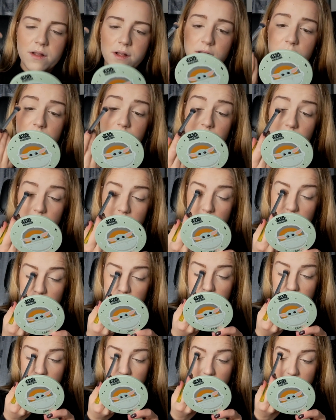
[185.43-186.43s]
It's a little
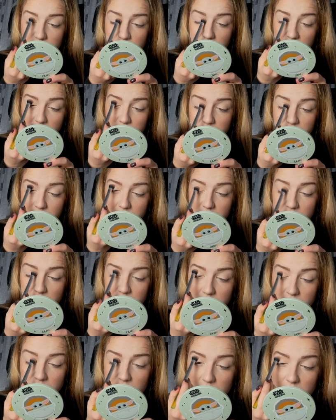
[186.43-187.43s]
bit less powdery,
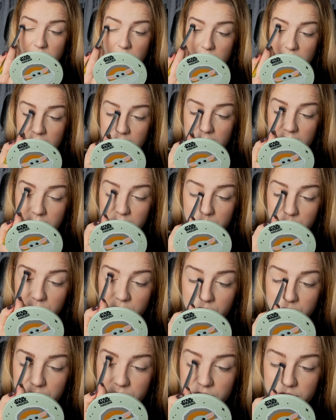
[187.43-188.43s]
and I'm
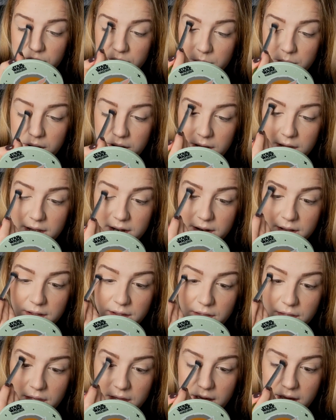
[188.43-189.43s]
going to blend
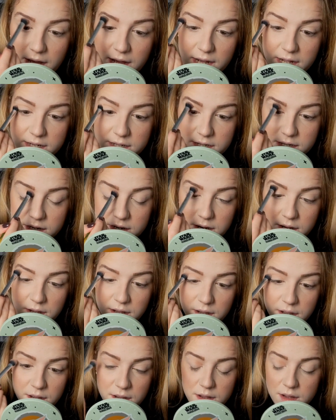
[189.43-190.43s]
that
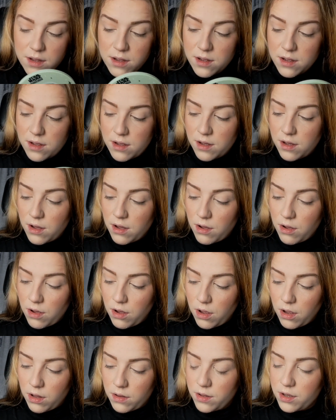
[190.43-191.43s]

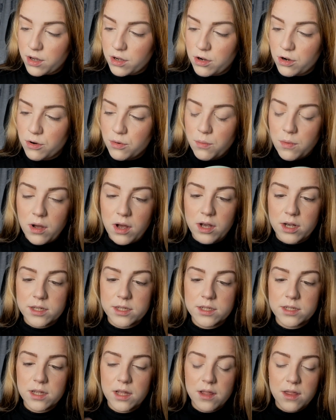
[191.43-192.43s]
all
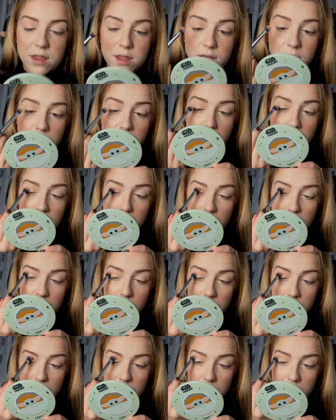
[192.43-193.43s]
across the
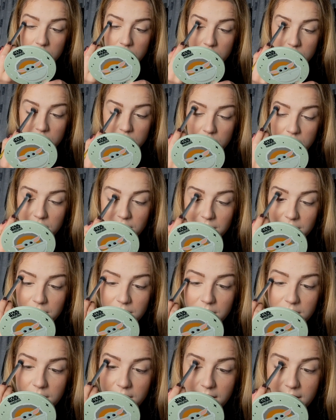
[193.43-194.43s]

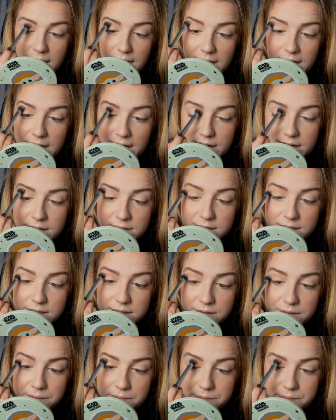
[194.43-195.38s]
eyes